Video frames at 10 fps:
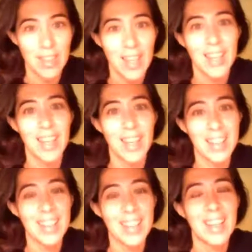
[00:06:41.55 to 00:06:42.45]
Like,
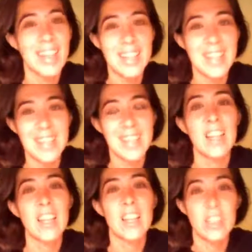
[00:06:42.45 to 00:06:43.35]
that's it. Like,
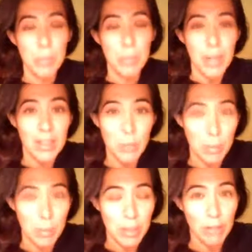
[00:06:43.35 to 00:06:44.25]
to prepare this
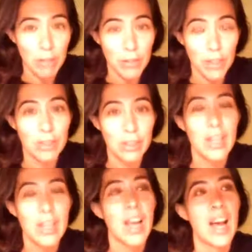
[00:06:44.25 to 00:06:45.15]
webinar for you,
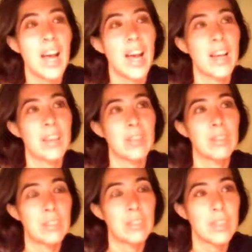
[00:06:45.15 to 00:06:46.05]
I
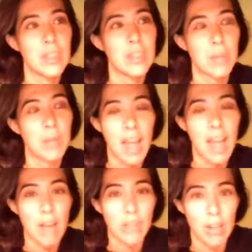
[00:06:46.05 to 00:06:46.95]
literally spent half an
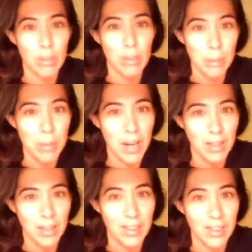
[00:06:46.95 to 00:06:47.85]
hour preparing
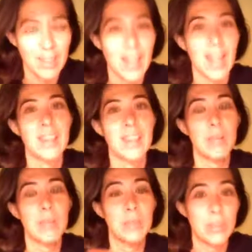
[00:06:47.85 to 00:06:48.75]
it, and now I'm going
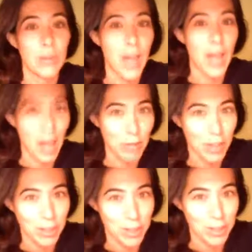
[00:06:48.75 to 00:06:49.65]
to do a half an hour
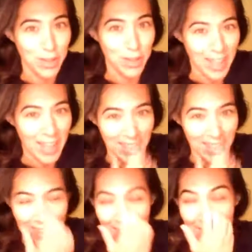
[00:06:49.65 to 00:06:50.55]
doing it, and
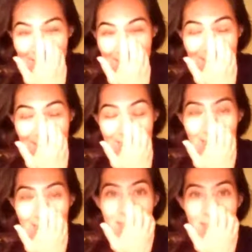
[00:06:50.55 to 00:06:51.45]
that's it.
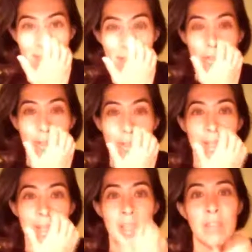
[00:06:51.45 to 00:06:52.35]
So
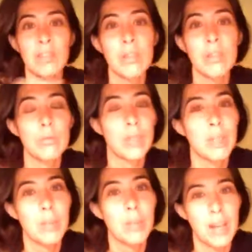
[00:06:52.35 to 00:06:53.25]
if you're a working
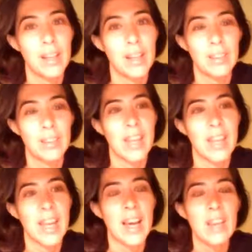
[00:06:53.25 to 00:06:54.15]
parent and you're like,
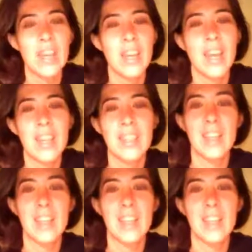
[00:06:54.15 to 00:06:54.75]
how the heck can I